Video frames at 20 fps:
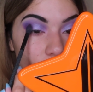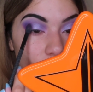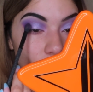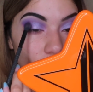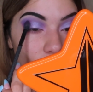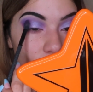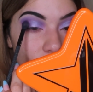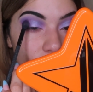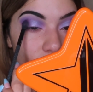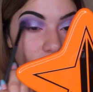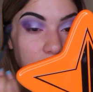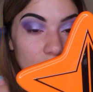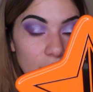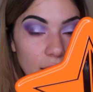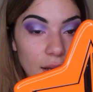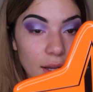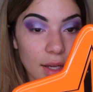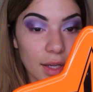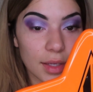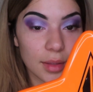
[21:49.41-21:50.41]
more
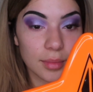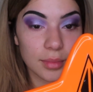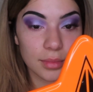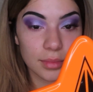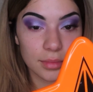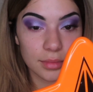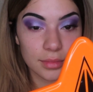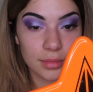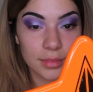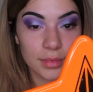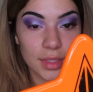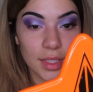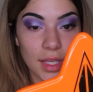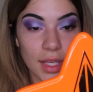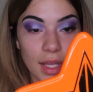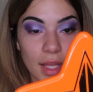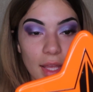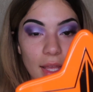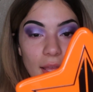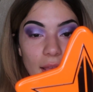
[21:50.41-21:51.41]
time,
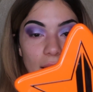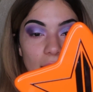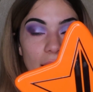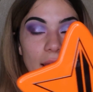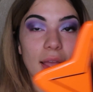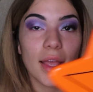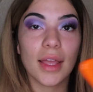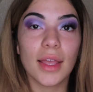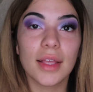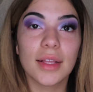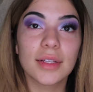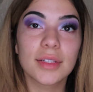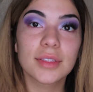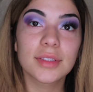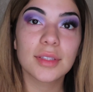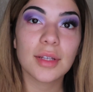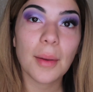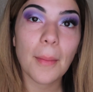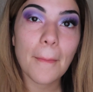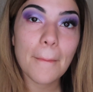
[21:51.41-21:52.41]

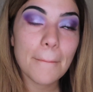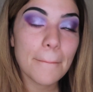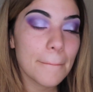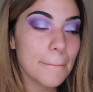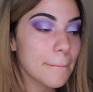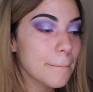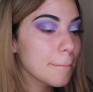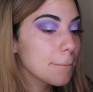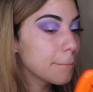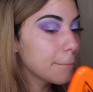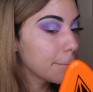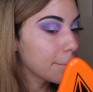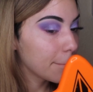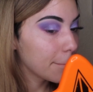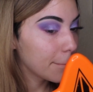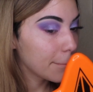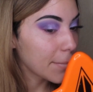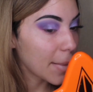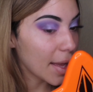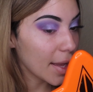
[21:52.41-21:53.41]
and
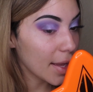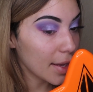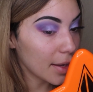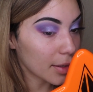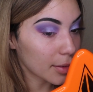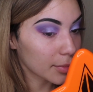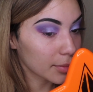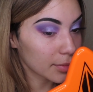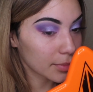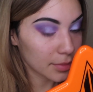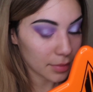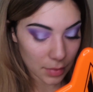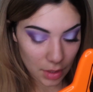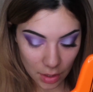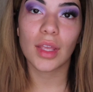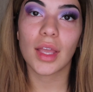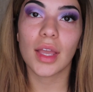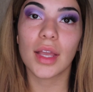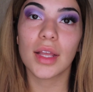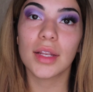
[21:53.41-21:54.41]
bam.
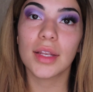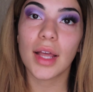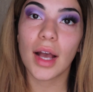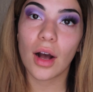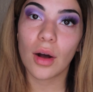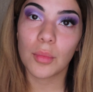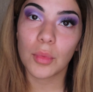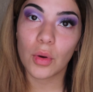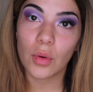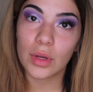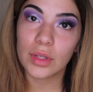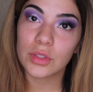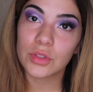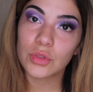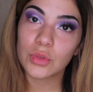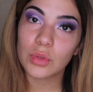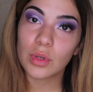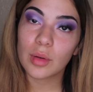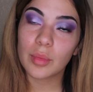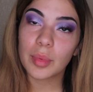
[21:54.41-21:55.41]
And now I'm going
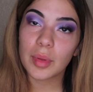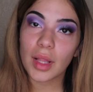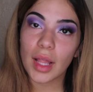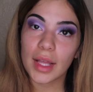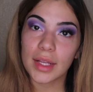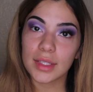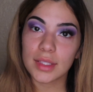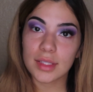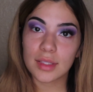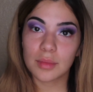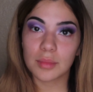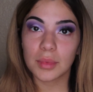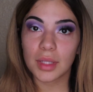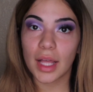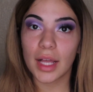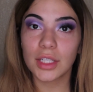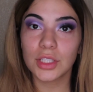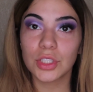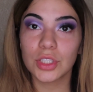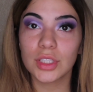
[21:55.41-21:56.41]
to apply some
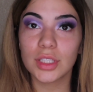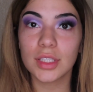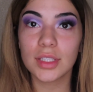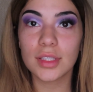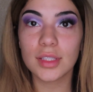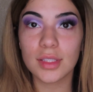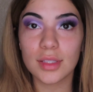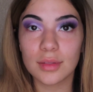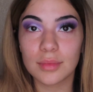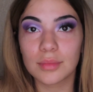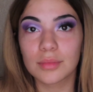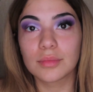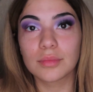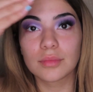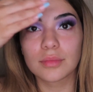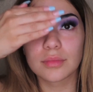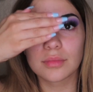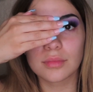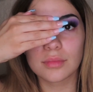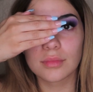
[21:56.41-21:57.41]
lashes.
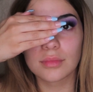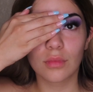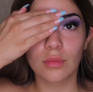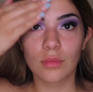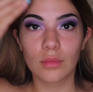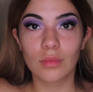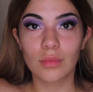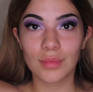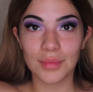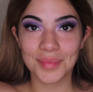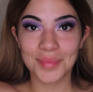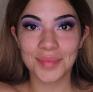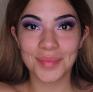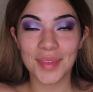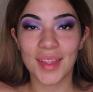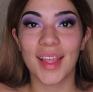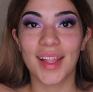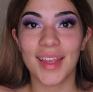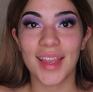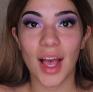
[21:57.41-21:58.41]

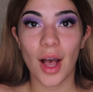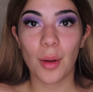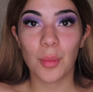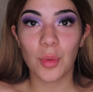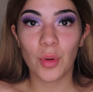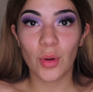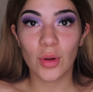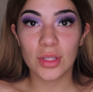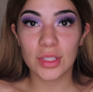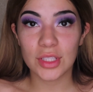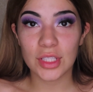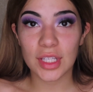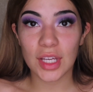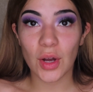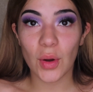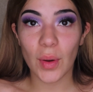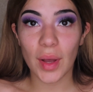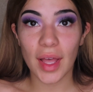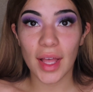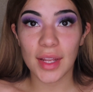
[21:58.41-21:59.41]
Now I'm going to
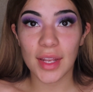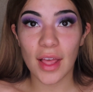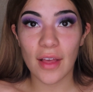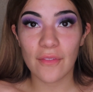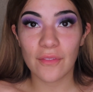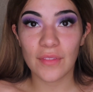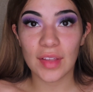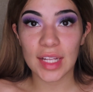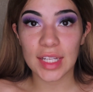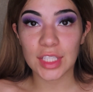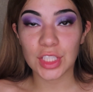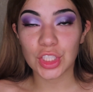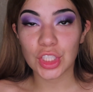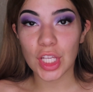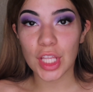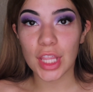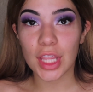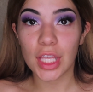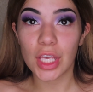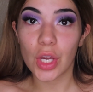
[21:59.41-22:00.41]
go ahead and finish
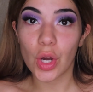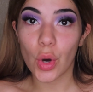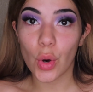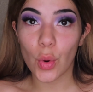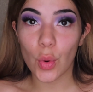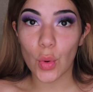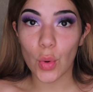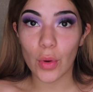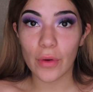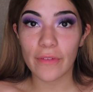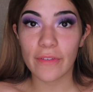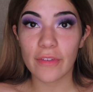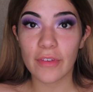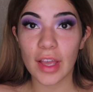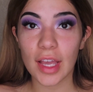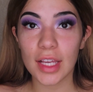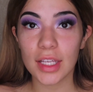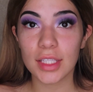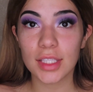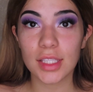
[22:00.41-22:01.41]
the whole
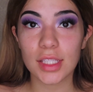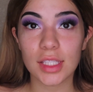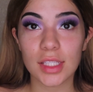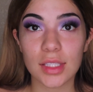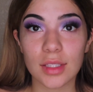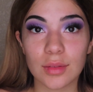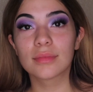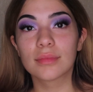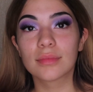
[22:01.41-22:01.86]
face.